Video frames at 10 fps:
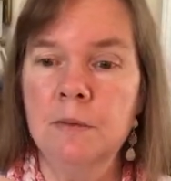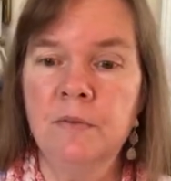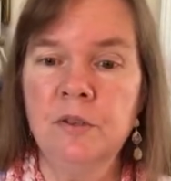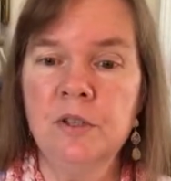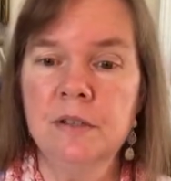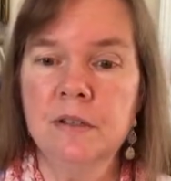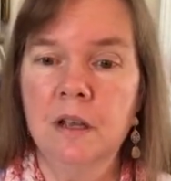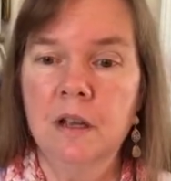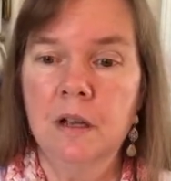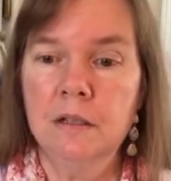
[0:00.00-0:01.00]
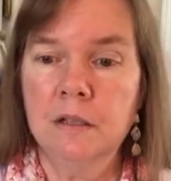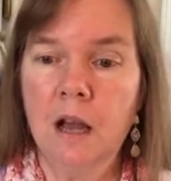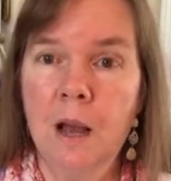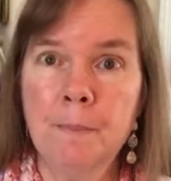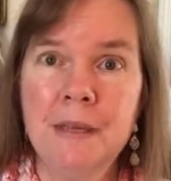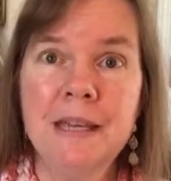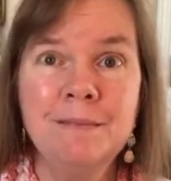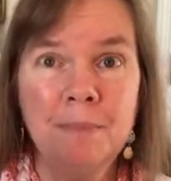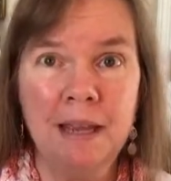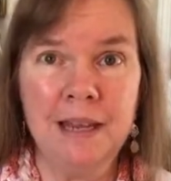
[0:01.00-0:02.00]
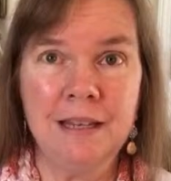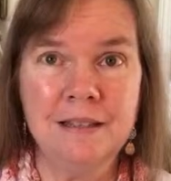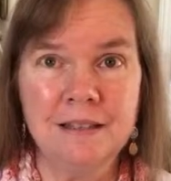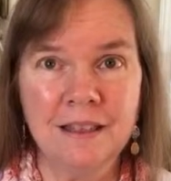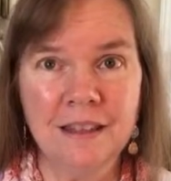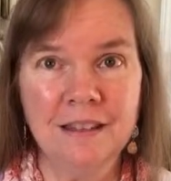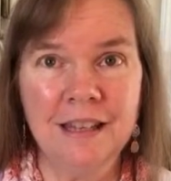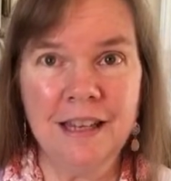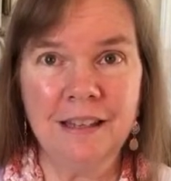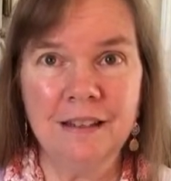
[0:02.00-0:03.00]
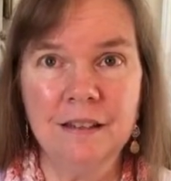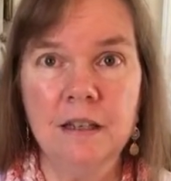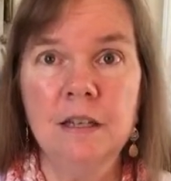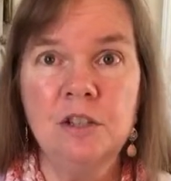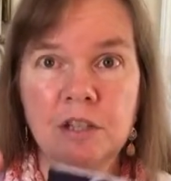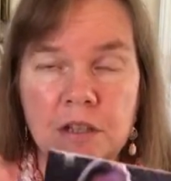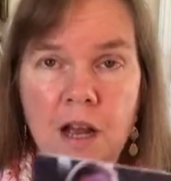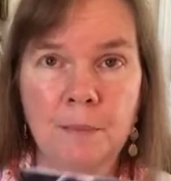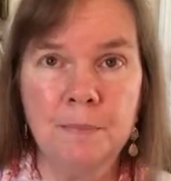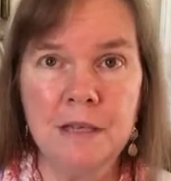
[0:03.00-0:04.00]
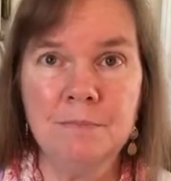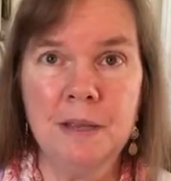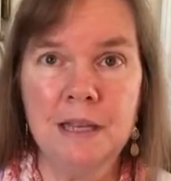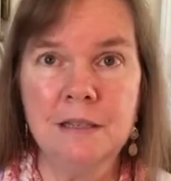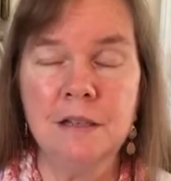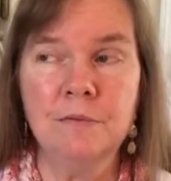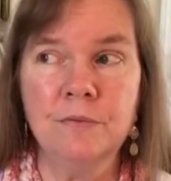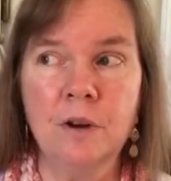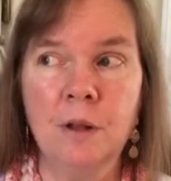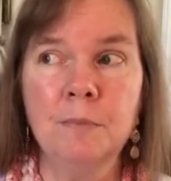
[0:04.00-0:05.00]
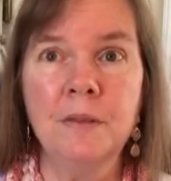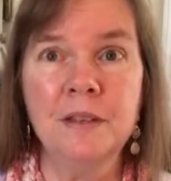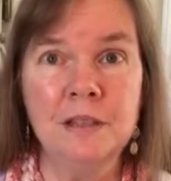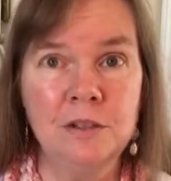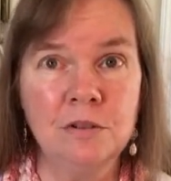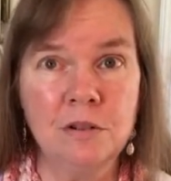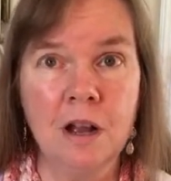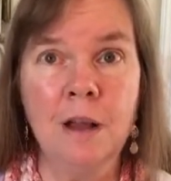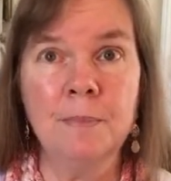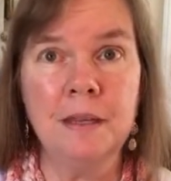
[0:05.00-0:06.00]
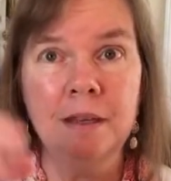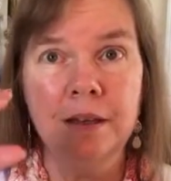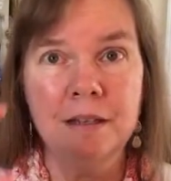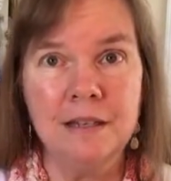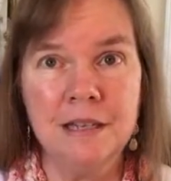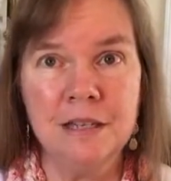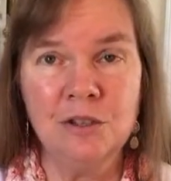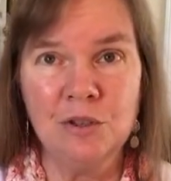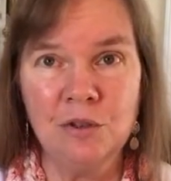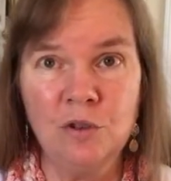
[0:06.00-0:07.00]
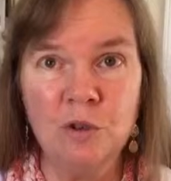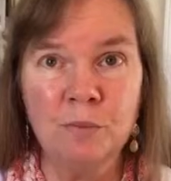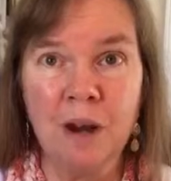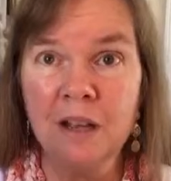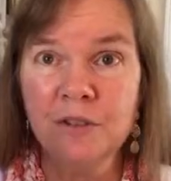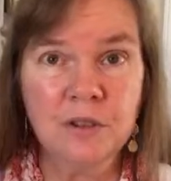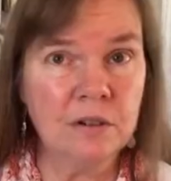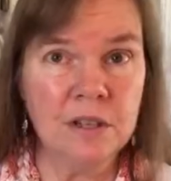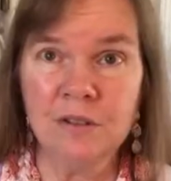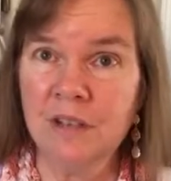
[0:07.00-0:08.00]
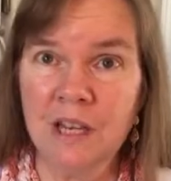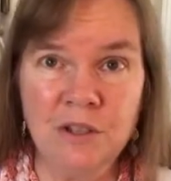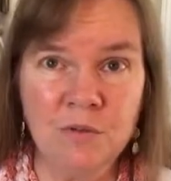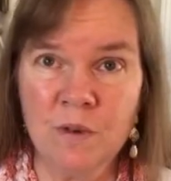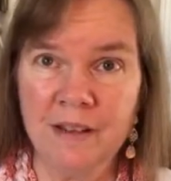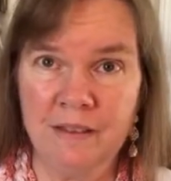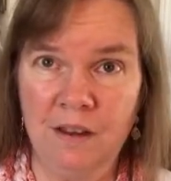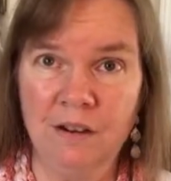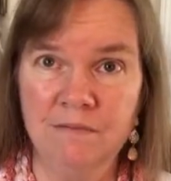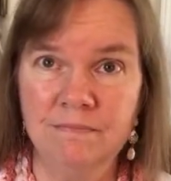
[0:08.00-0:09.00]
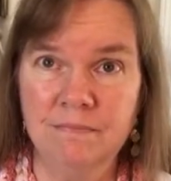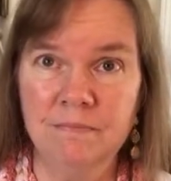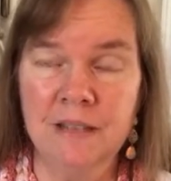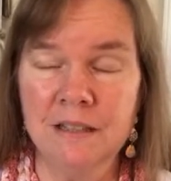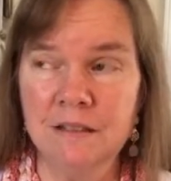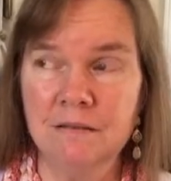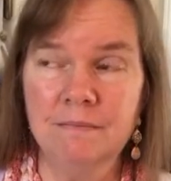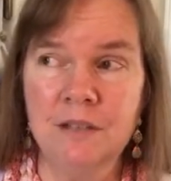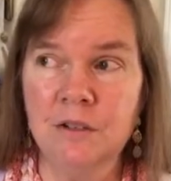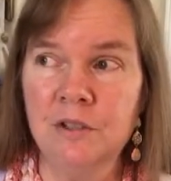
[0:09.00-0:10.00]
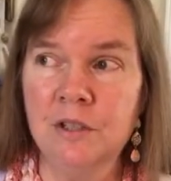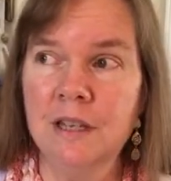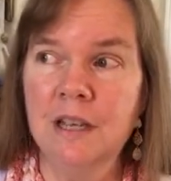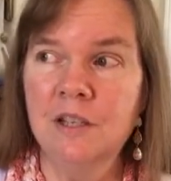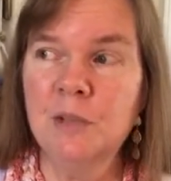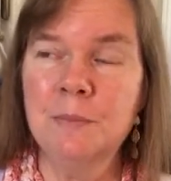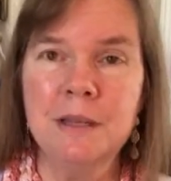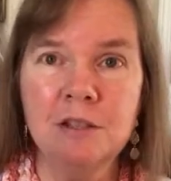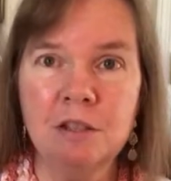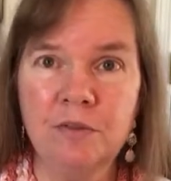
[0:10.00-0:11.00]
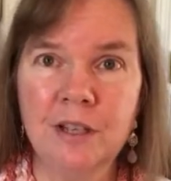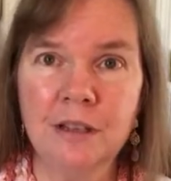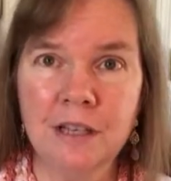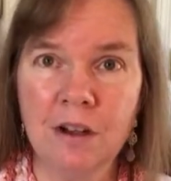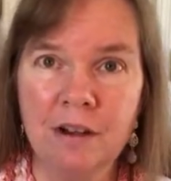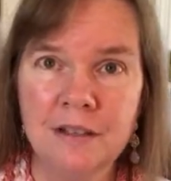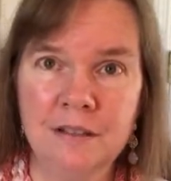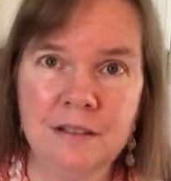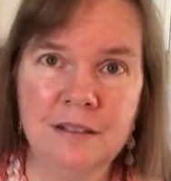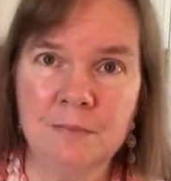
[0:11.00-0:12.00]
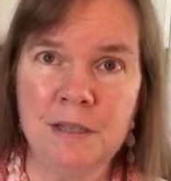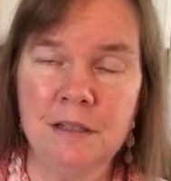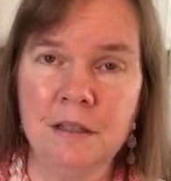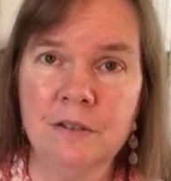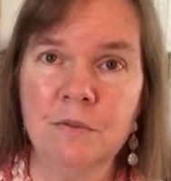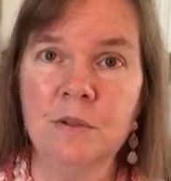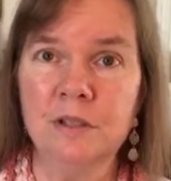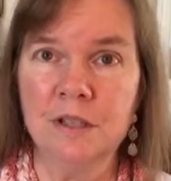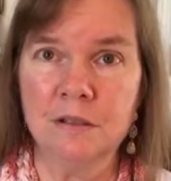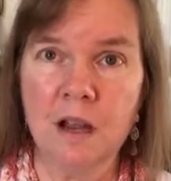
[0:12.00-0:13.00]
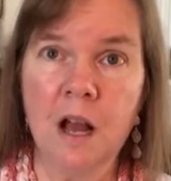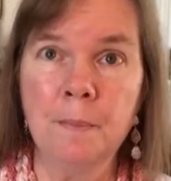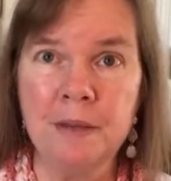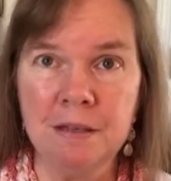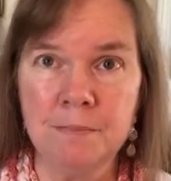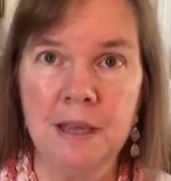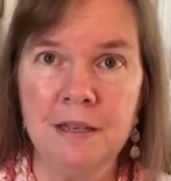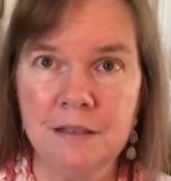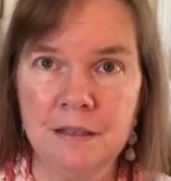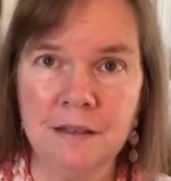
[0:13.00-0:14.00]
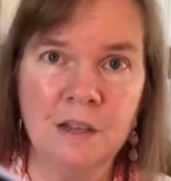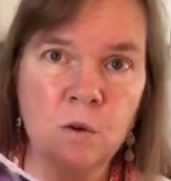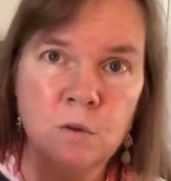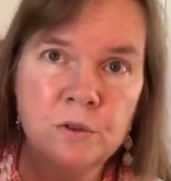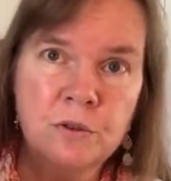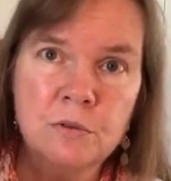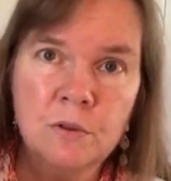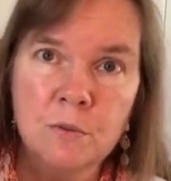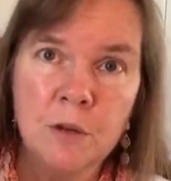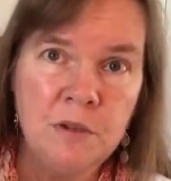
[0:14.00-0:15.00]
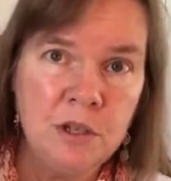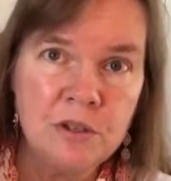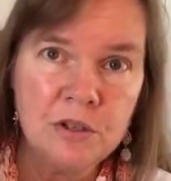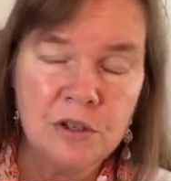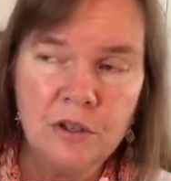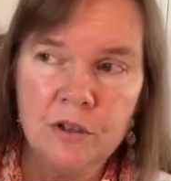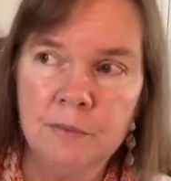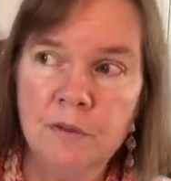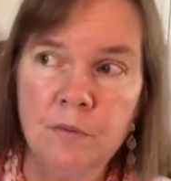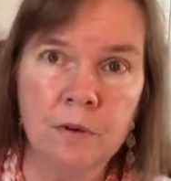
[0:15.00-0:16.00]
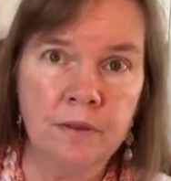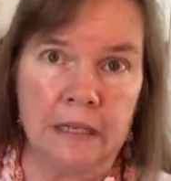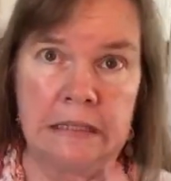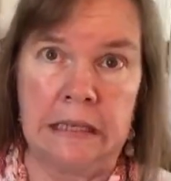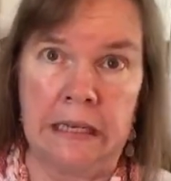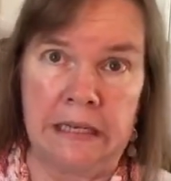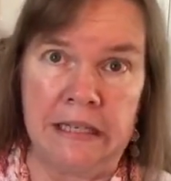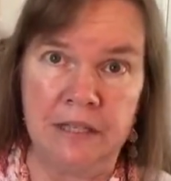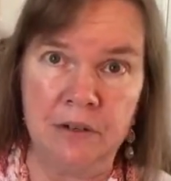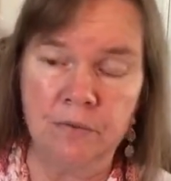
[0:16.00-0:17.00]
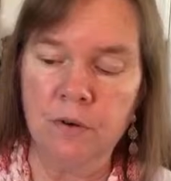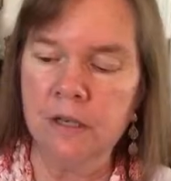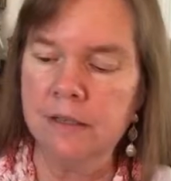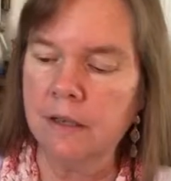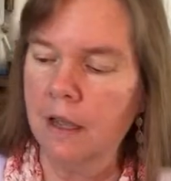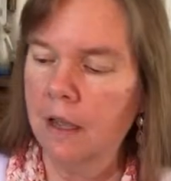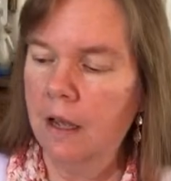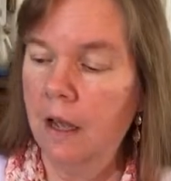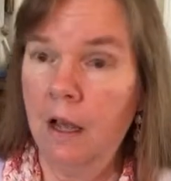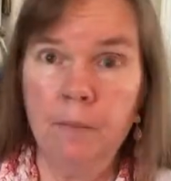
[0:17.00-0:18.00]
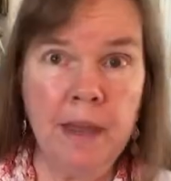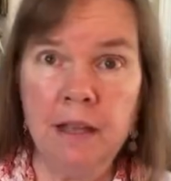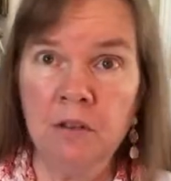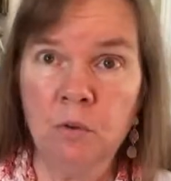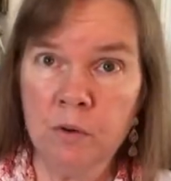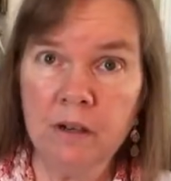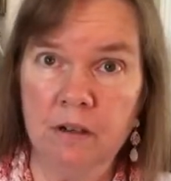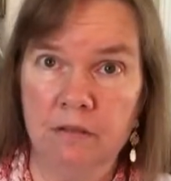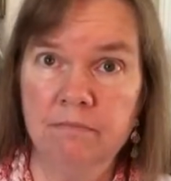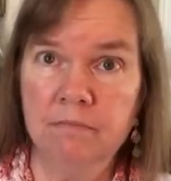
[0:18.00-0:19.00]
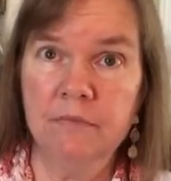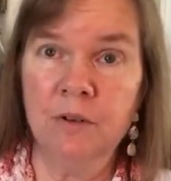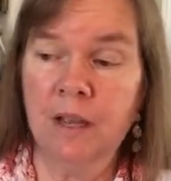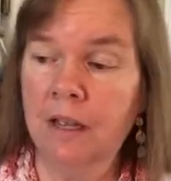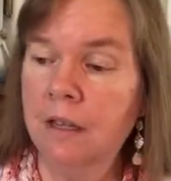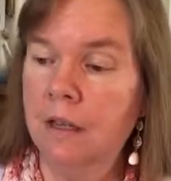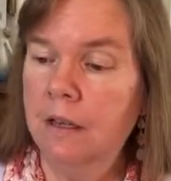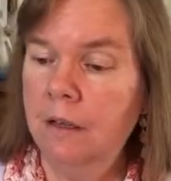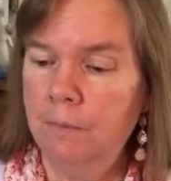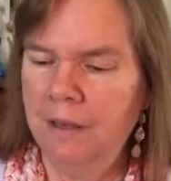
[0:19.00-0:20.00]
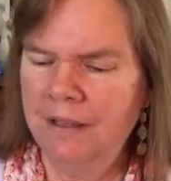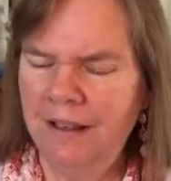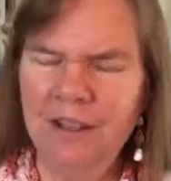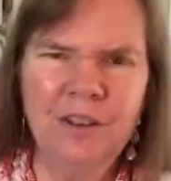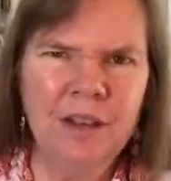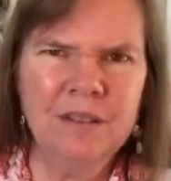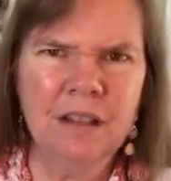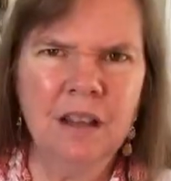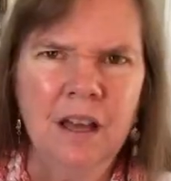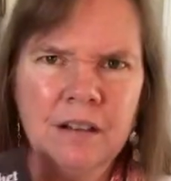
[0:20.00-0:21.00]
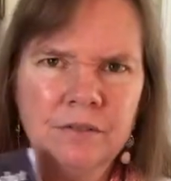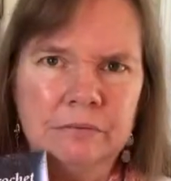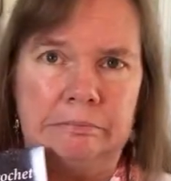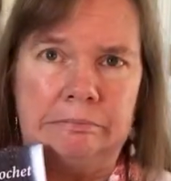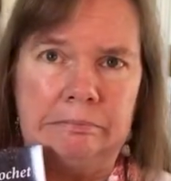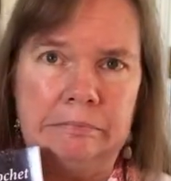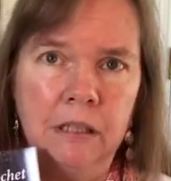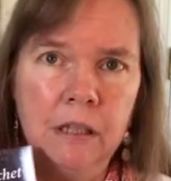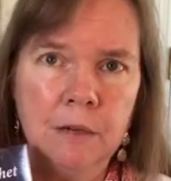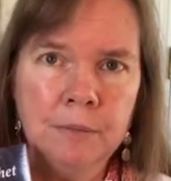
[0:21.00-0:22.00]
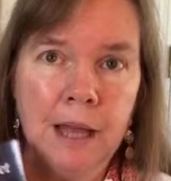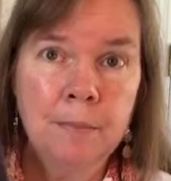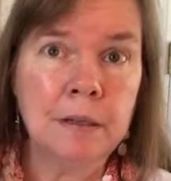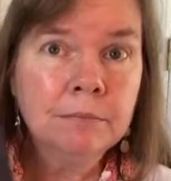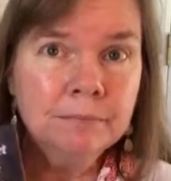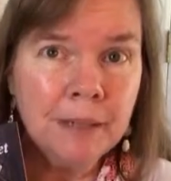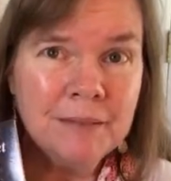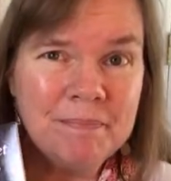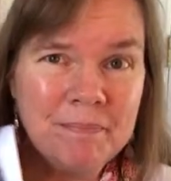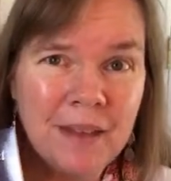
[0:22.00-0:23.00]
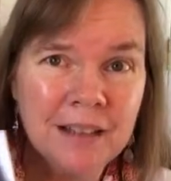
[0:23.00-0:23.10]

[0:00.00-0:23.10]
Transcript: If you just copy and paste the link, just copy and paste it from the digital copy into your browser, it'll take you right there. That's, just because if you click on it doesn't mean it doesn't work. Just copy and paste it like old school, the way we used to do it before things got easier for us, and it'll work. Okay, but I know that was a lot of blabbing, but